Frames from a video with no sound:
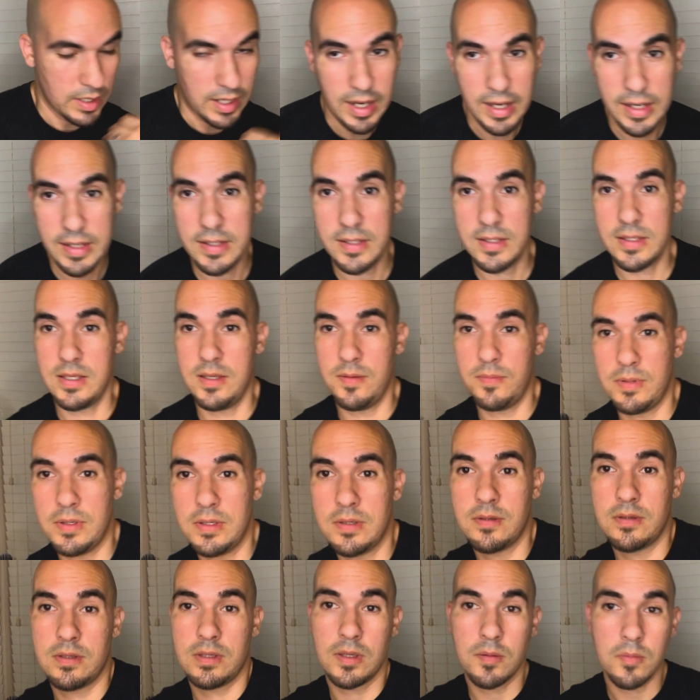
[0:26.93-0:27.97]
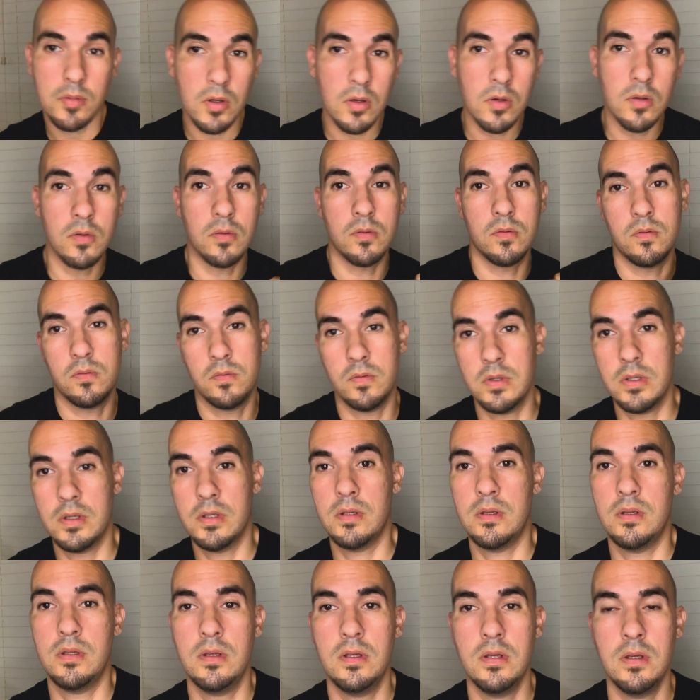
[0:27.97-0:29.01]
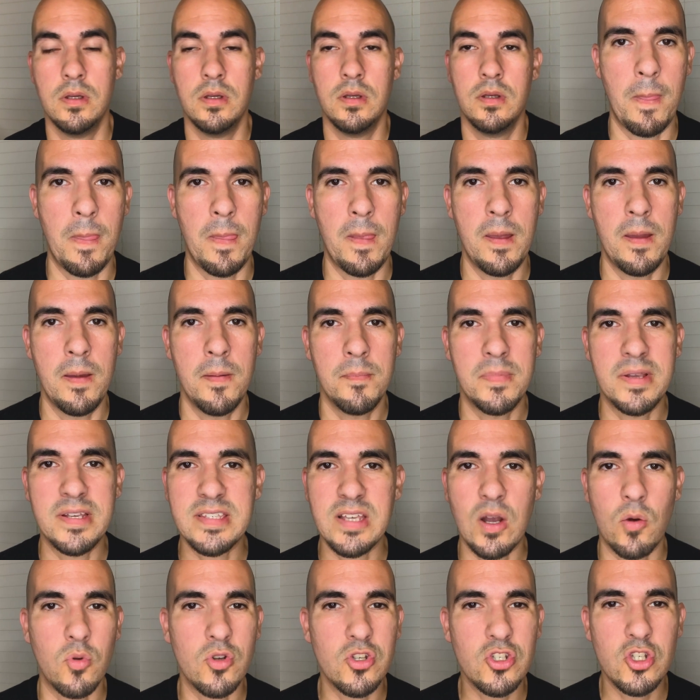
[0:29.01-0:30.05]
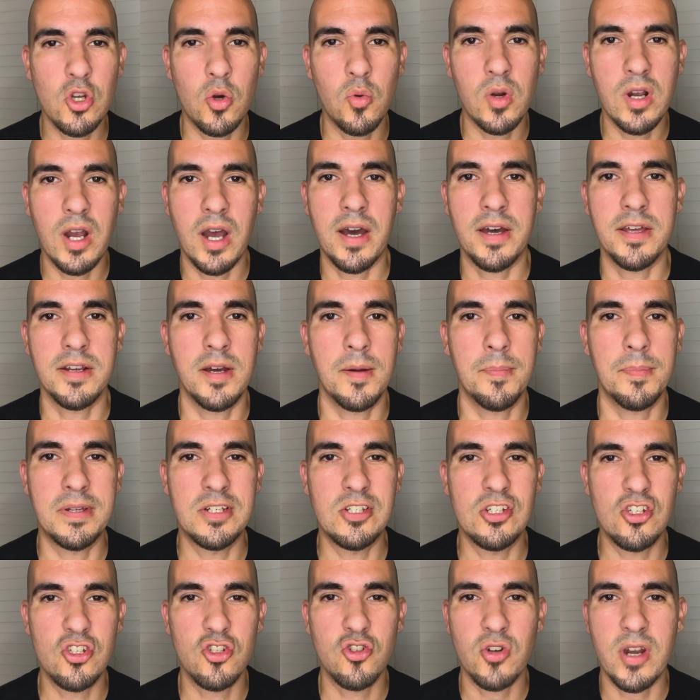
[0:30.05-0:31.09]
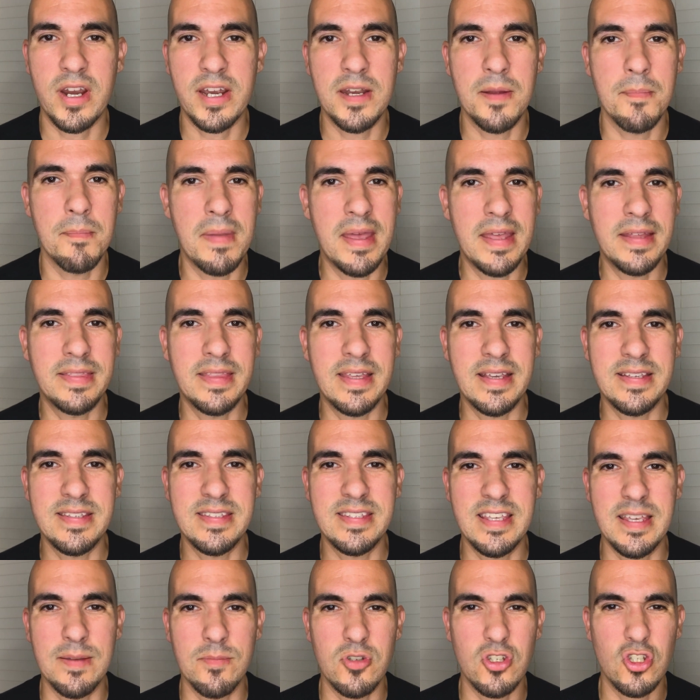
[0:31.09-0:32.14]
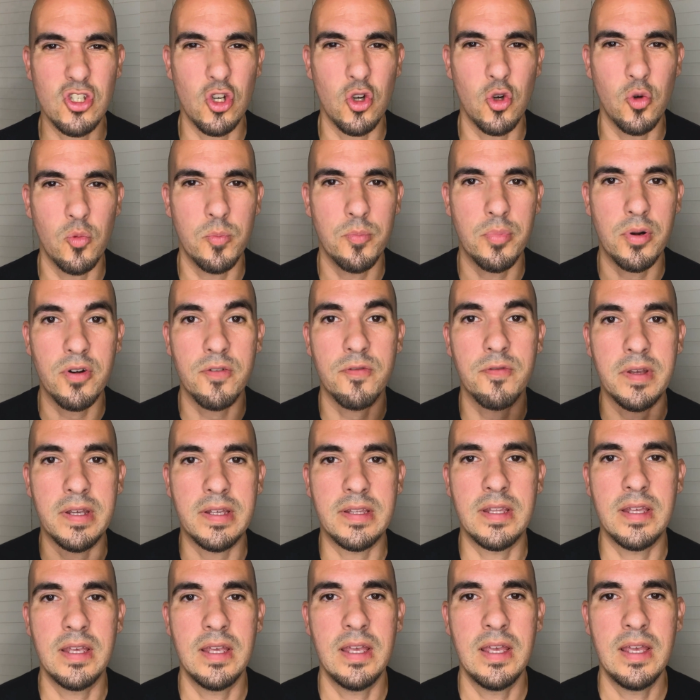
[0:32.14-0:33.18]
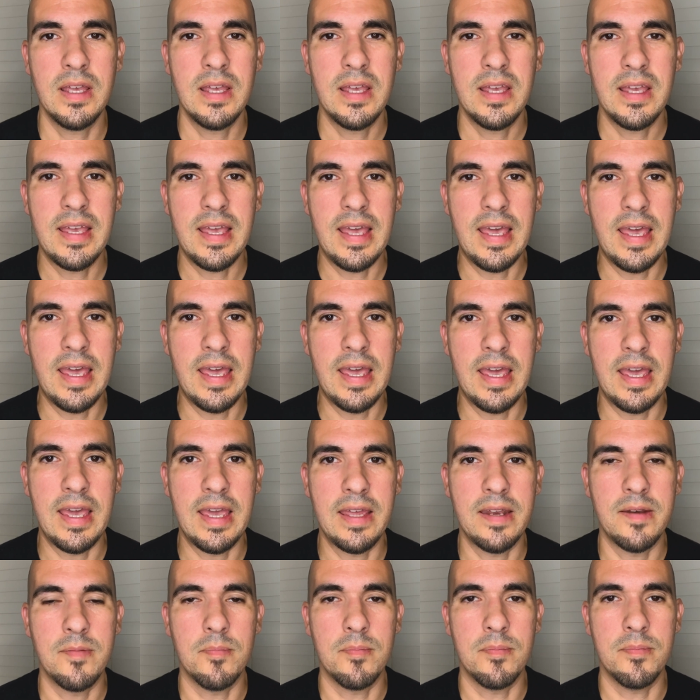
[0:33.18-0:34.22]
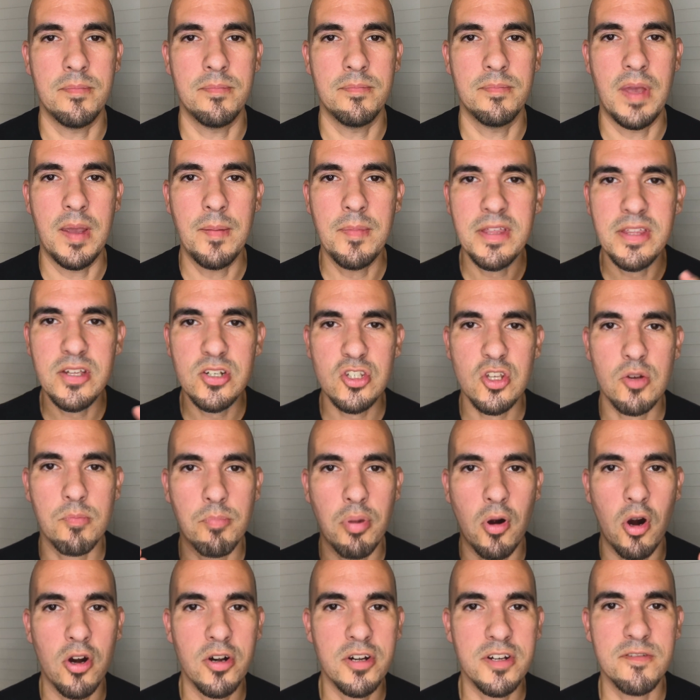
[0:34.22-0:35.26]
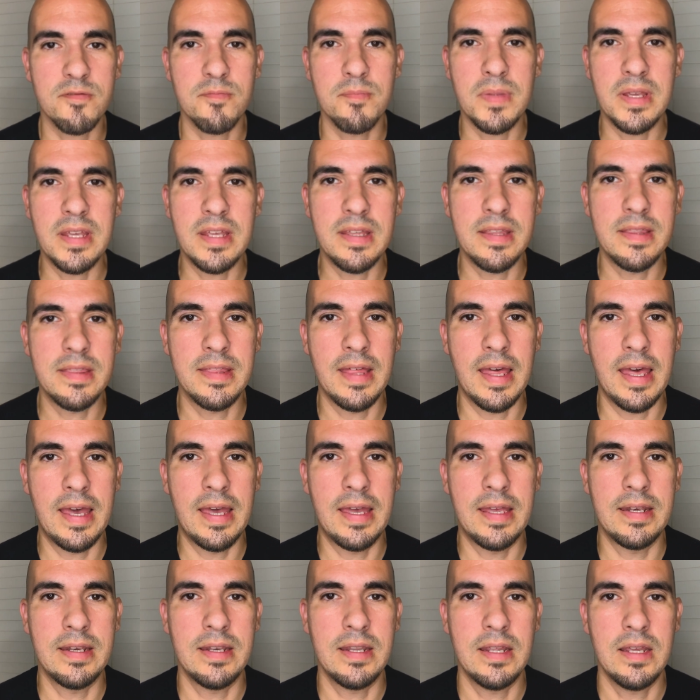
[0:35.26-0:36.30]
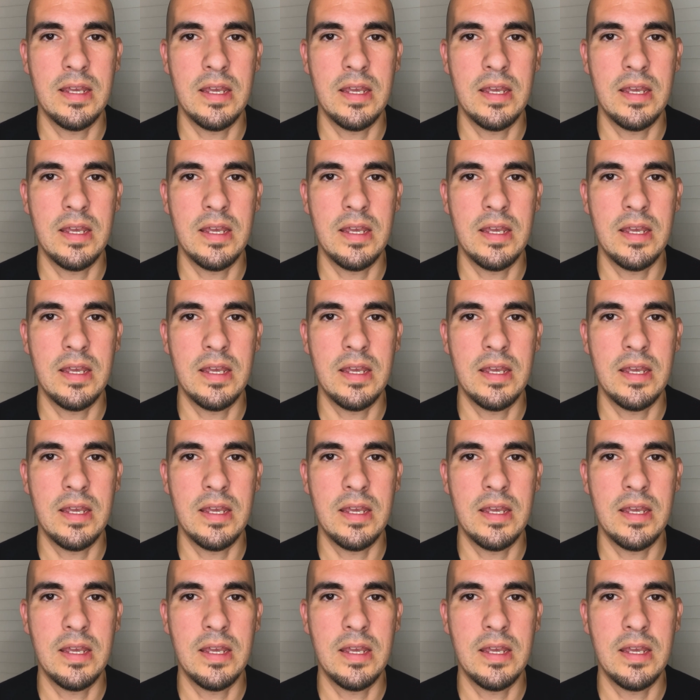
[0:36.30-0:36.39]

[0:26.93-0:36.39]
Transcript: I can keep going. Because I was so caught up in just trying to make things seem so perfect. And maybe there's a part of me that